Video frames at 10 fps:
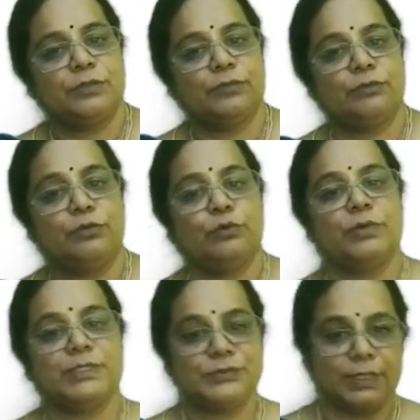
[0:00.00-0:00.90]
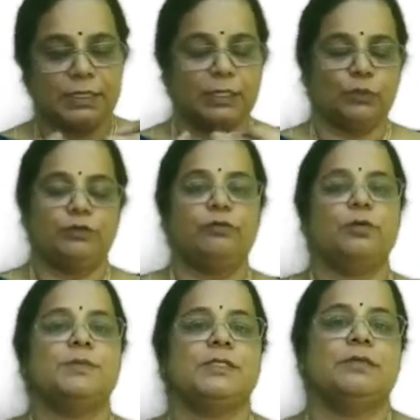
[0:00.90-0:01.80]
So, to restrict the
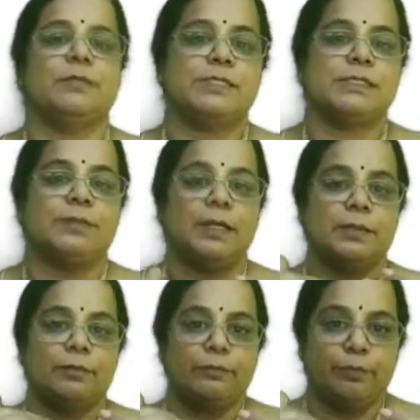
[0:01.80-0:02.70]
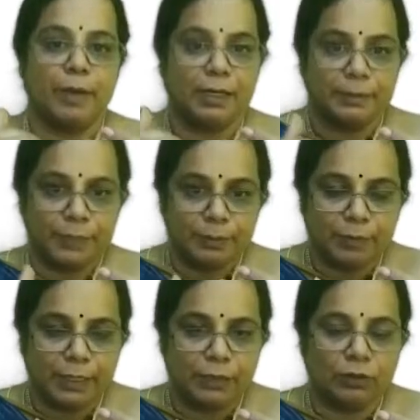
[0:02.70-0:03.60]
uniform services, Parliament
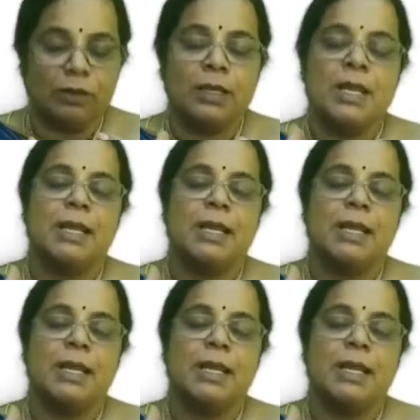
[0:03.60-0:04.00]
by law